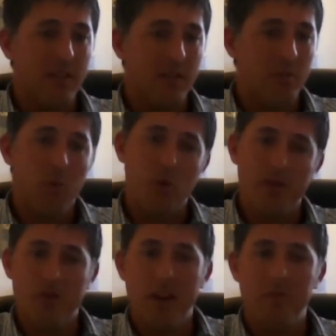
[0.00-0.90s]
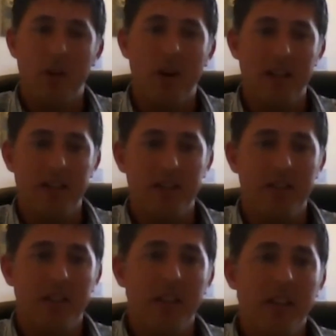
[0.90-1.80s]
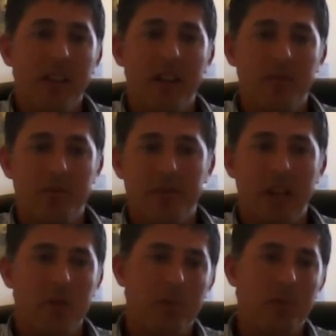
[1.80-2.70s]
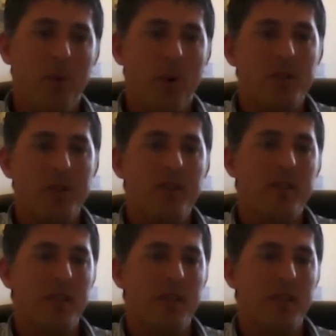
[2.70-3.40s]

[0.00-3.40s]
more streamlined development process.